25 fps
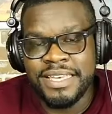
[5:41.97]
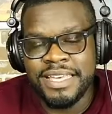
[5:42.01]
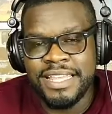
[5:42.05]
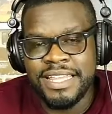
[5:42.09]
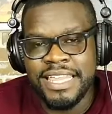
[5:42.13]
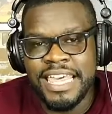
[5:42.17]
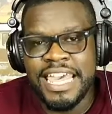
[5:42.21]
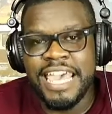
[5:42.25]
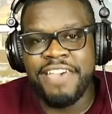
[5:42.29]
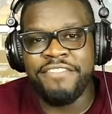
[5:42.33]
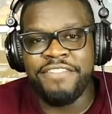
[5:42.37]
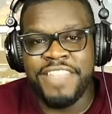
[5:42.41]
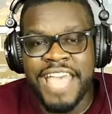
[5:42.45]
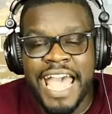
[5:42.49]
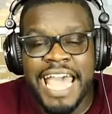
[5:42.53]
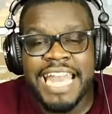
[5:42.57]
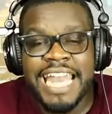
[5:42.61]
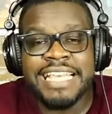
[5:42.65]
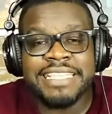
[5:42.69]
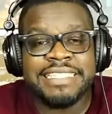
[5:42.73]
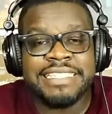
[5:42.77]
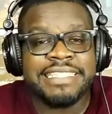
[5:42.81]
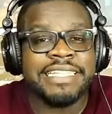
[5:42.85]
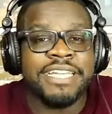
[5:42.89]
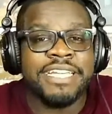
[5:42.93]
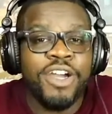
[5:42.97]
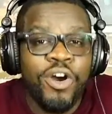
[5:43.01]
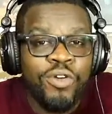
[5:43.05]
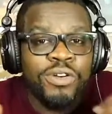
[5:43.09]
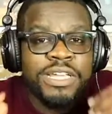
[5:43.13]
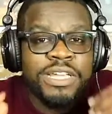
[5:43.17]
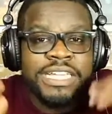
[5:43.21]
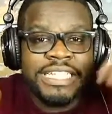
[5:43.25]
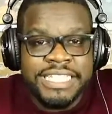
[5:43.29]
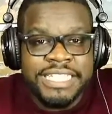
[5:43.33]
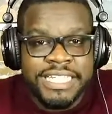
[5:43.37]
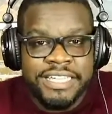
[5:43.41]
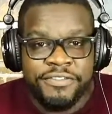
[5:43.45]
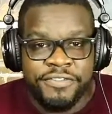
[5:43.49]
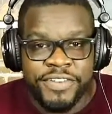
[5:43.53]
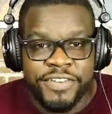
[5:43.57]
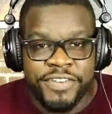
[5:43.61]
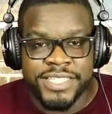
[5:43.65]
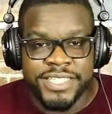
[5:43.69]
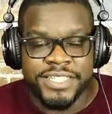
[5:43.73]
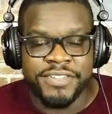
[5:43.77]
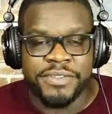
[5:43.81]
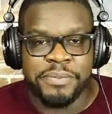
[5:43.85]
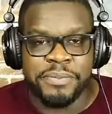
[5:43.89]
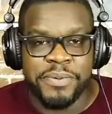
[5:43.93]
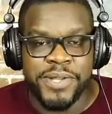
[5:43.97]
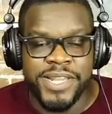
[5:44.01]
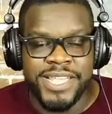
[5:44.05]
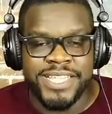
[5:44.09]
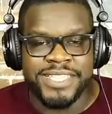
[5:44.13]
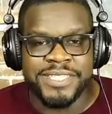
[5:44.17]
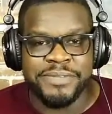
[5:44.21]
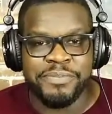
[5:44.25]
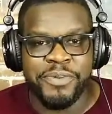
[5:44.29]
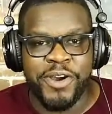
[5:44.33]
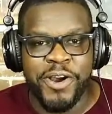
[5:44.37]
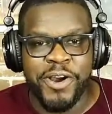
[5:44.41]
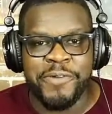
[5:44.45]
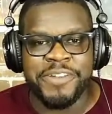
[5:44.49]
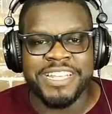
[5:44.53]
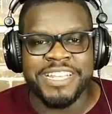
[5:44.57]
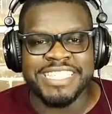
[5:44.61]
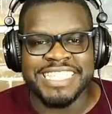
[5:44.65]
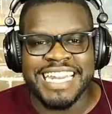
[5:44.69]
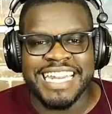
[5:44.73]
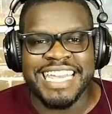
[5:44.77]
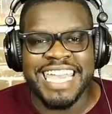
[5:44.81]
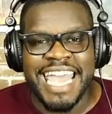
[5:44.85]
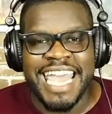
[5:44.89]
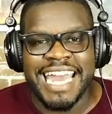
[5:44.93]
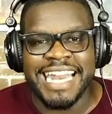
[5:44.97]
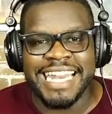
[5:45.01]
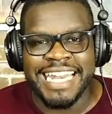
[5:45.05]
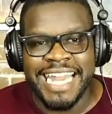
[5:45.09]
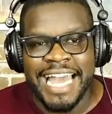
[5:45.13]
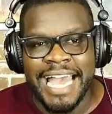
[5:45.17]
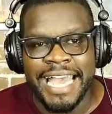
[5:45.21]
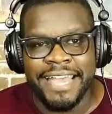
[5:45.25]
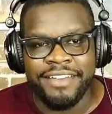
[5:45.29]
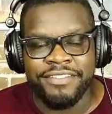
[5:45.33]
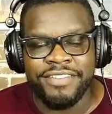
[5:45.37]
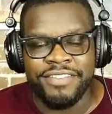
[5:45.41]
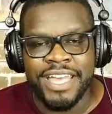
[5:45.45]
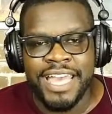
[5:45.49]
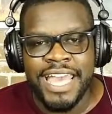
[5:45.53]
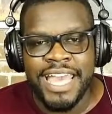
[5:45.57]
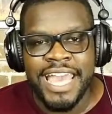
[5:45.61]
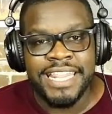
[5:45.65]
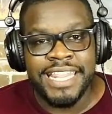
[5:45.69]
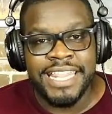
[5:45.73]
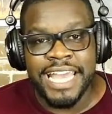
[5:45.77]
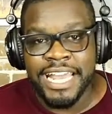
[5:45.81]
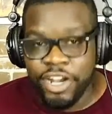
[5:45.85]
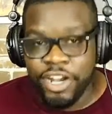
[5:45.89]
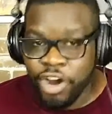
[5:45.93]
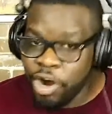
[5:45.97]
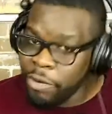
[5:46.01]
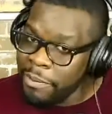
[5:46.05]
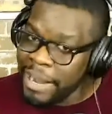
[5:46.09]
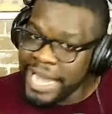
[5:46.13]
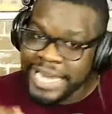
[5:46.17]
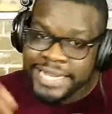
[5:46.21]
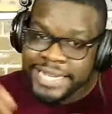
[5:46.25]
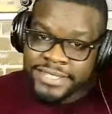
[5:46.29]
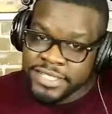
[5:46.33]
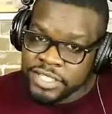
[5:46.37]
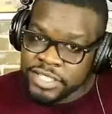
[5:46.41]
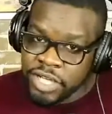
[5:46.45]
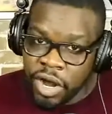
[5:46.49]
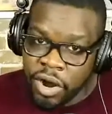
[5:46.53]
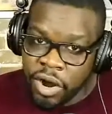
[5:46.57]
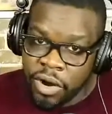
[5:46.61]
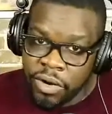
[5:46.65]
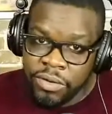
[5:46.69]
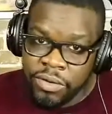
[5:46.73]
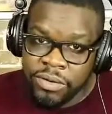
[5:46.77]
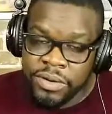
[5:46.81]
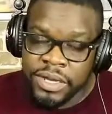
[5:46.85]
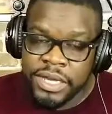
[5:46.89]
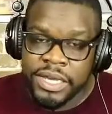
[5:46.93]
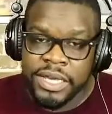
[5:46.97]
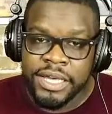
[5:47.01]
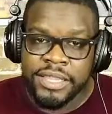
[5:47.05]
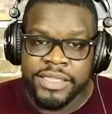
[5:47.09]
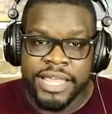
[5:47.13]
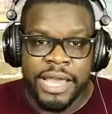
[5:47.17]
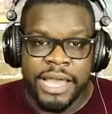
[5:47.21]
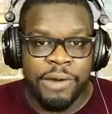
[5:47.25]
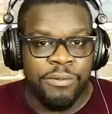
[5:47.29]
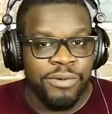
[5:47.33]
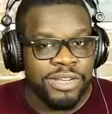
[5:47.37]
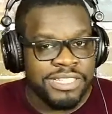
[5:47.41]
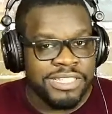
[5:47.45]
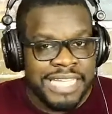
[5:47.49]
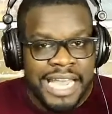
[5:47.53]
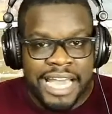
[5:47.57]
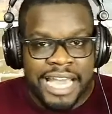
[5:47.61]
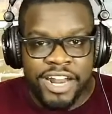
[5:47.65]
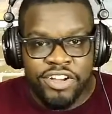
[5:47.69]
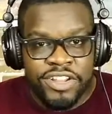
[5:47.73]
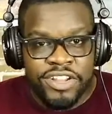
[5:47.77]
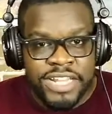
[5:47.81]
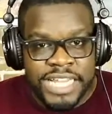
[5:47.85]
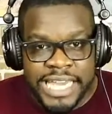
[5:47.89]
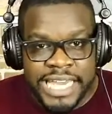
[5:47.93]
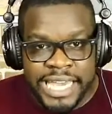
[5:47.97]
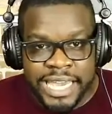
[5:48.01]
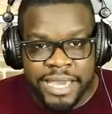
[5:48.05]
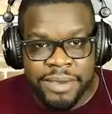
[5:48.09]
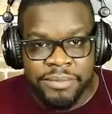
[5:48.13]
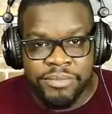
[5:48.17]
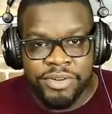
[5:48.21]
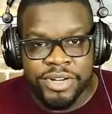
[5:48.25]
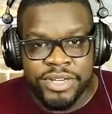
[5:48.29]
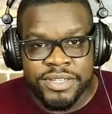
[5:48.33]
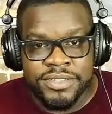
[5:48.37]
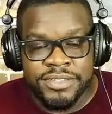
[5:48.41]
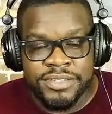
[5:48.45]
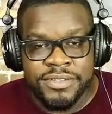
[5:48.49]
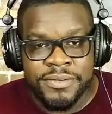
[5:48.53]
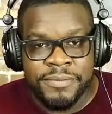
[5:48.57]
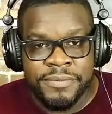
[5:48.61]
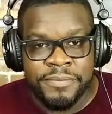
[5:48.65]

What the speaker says: If that is the only defense of the police department, is that he had a knife that nobody saw, that was not on the cameras.